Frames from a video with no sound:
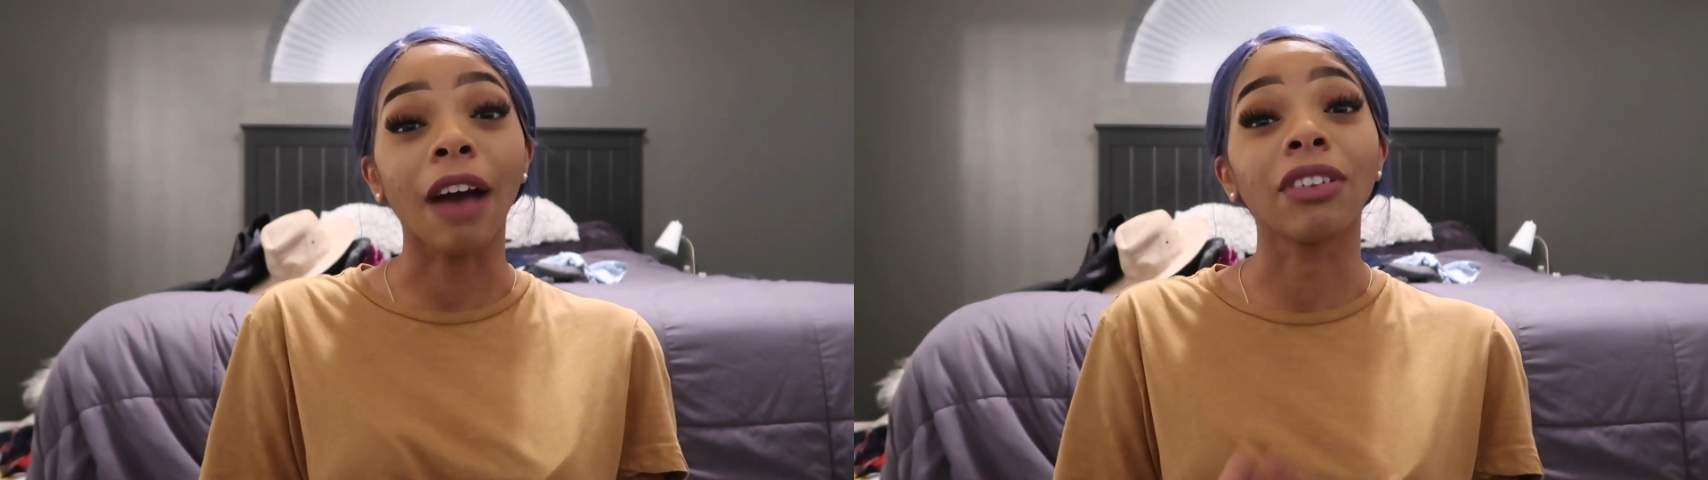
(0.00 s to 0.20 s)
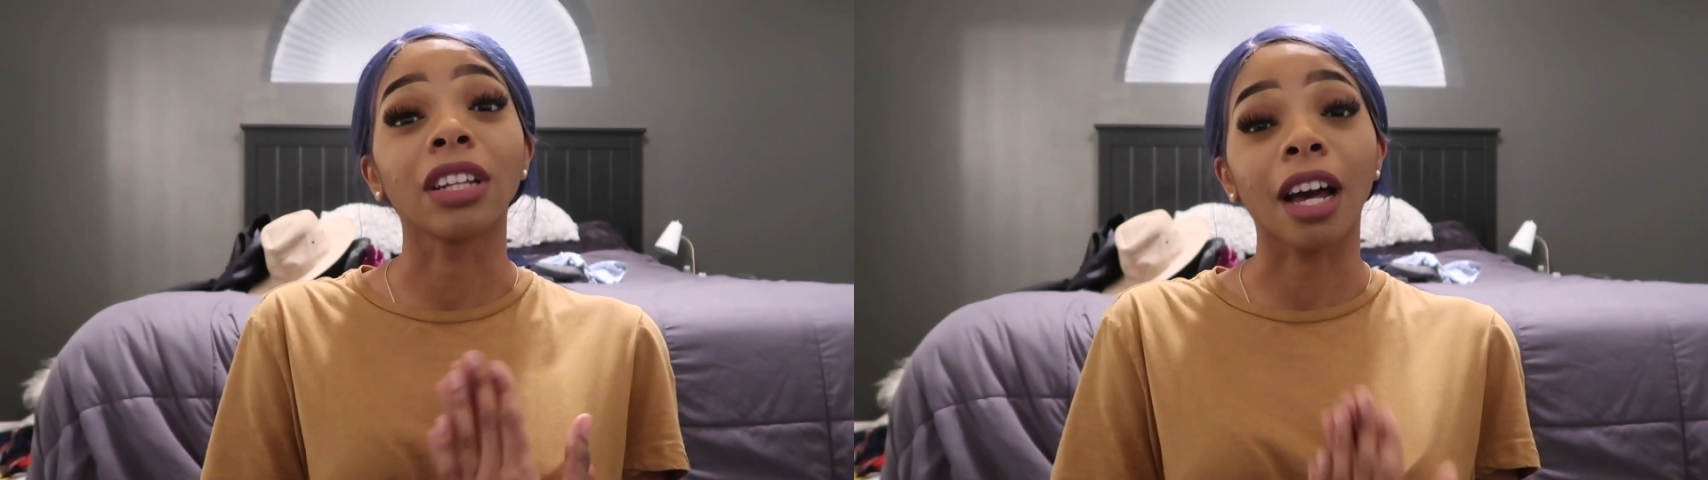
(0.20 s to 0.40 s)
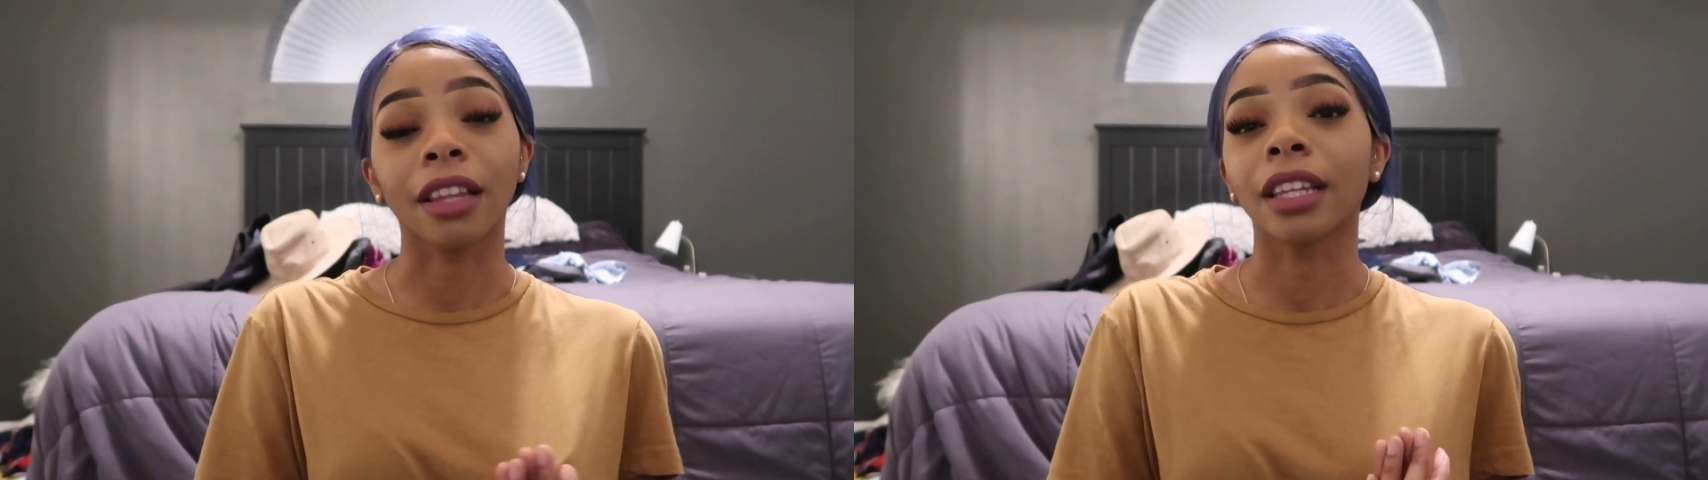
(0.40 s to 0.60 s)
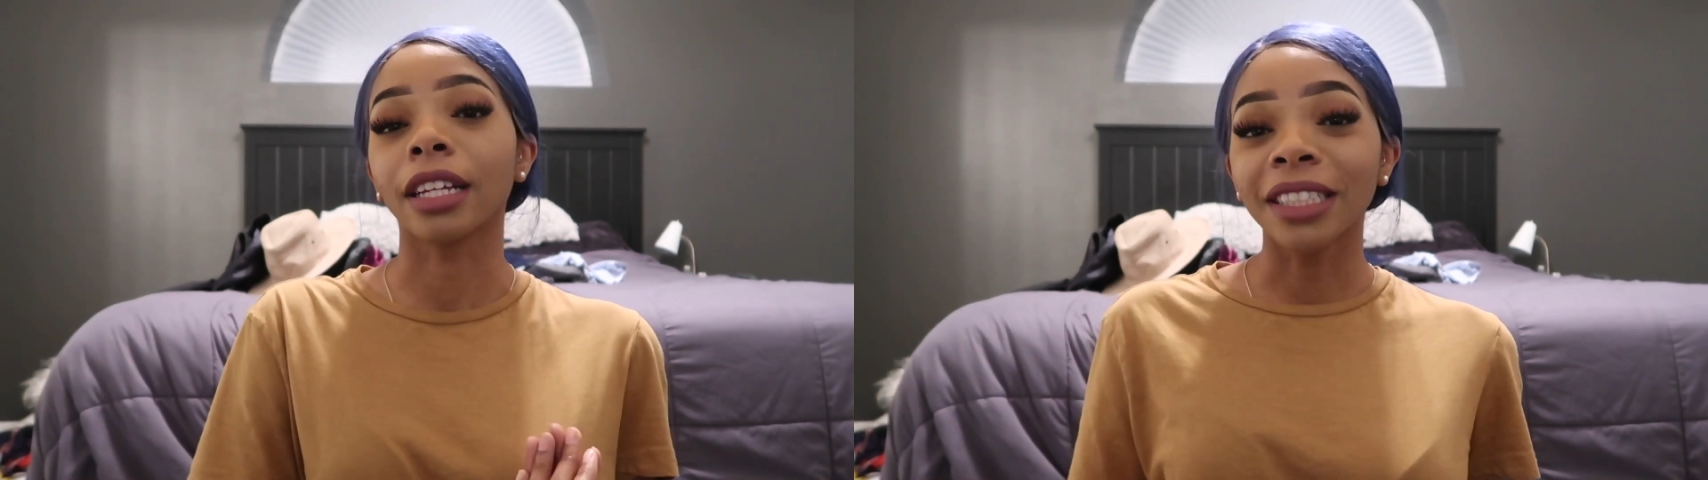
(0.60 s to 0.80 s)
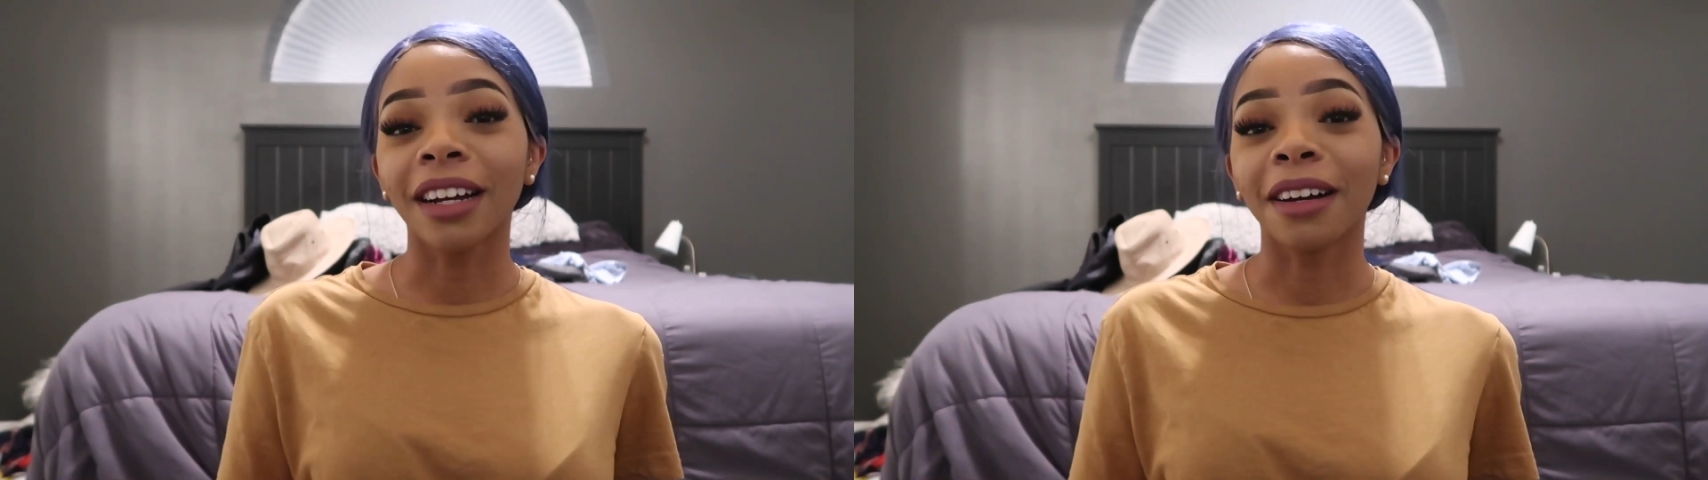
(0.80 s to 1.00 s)
I have a lot of
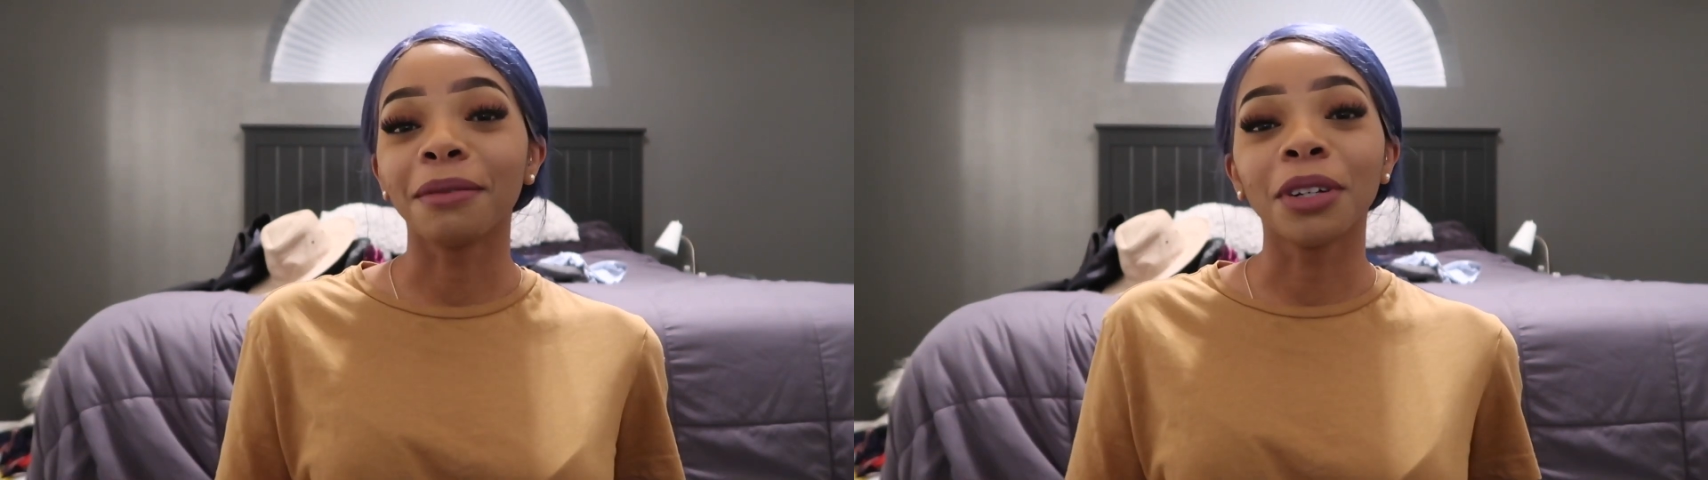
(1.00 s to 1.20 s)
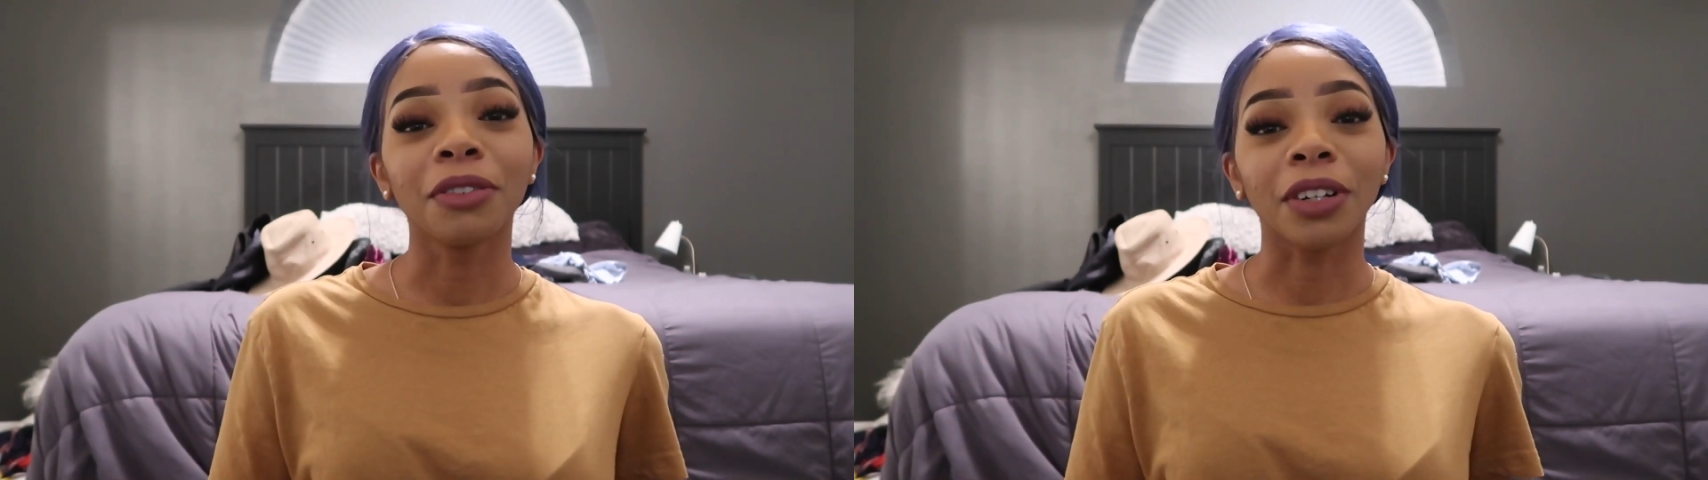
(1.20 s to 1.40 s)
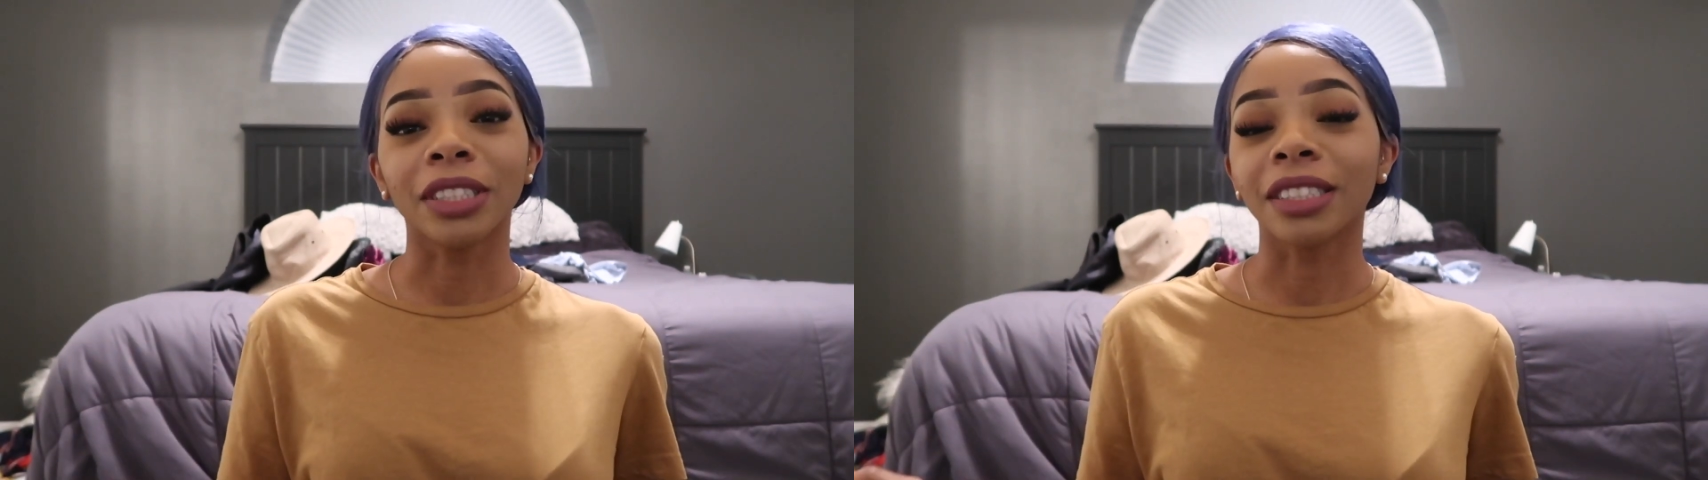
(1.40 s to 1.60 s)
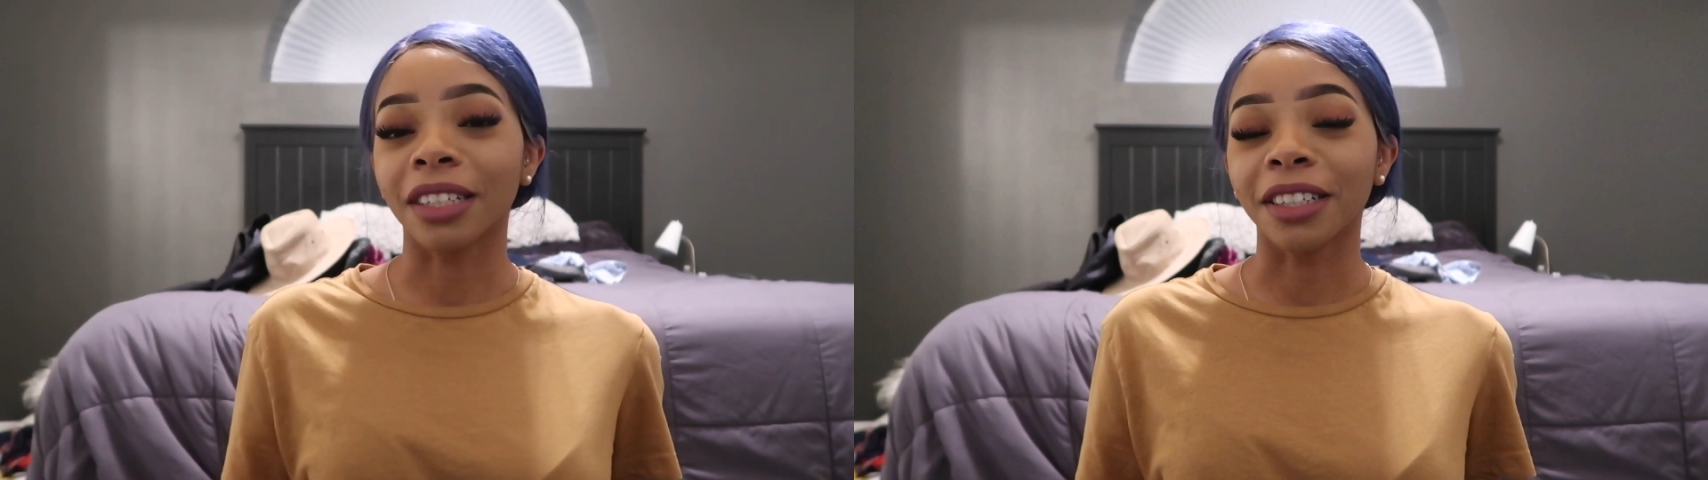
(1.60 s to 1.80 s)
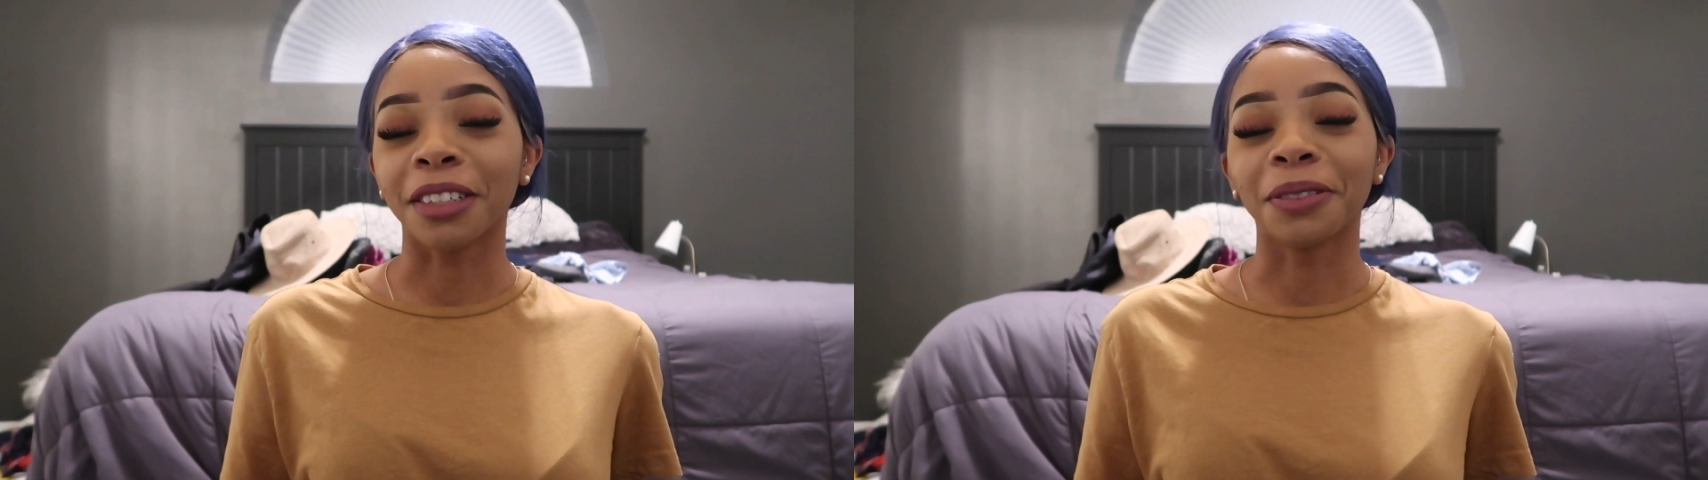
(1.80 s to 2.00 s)
things. Come, first
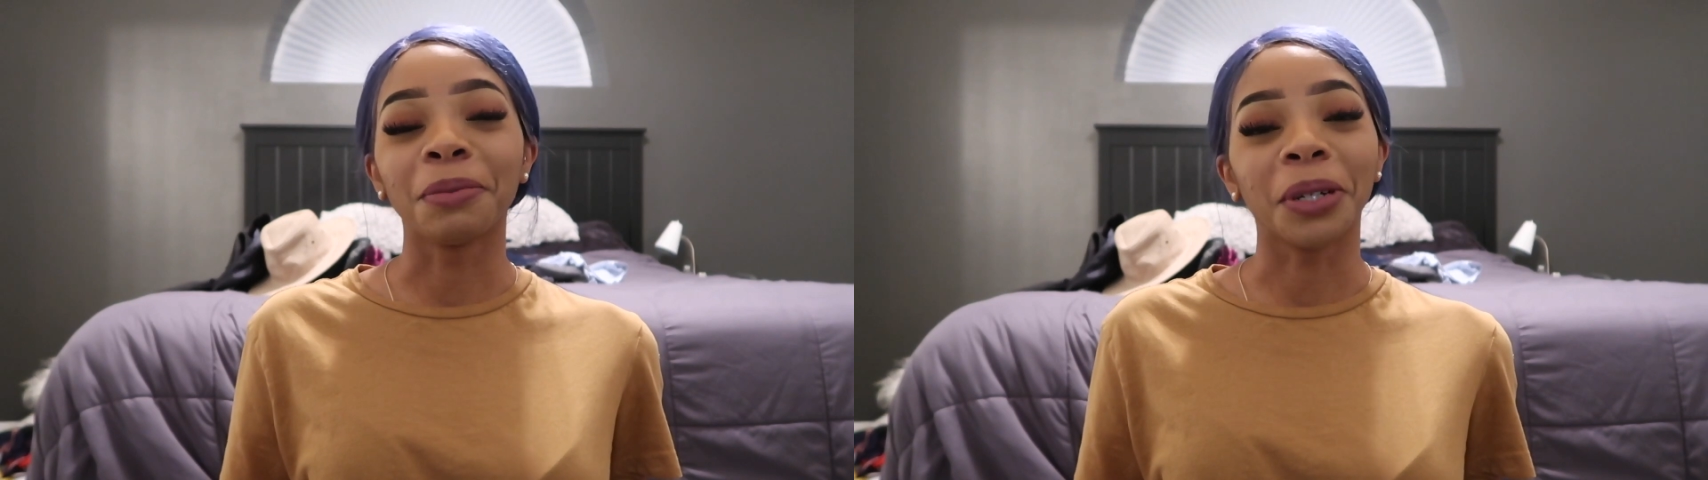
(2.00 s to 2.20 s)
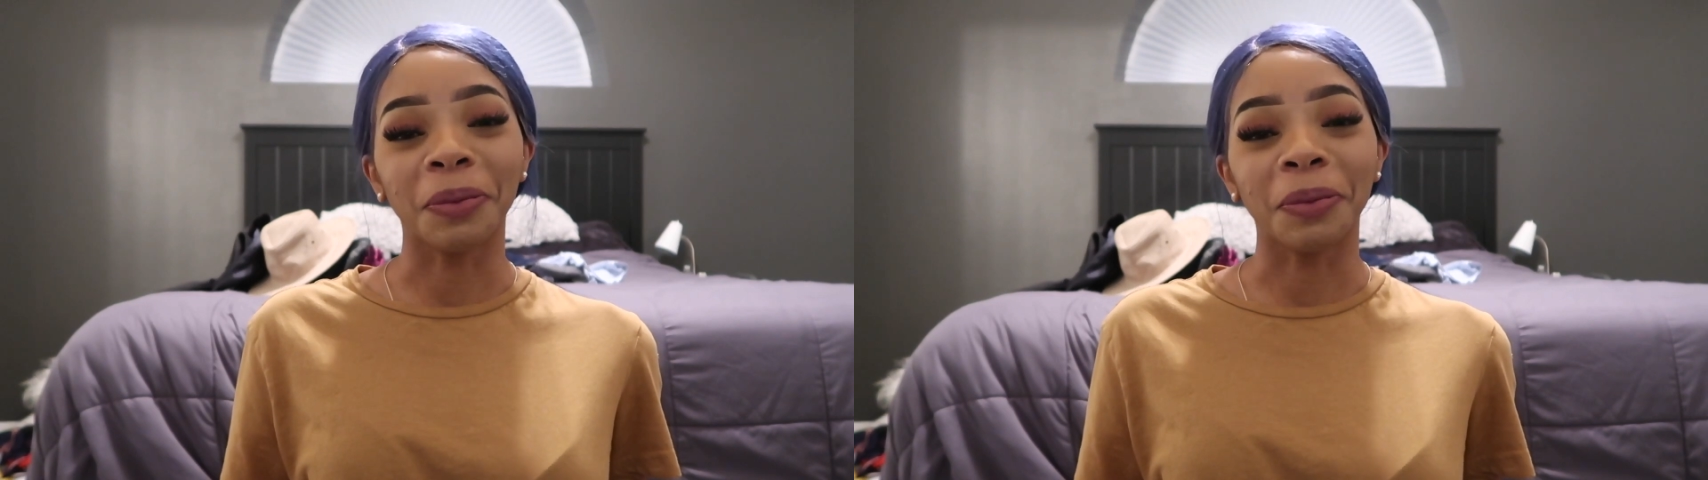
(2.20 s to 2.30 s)
serve.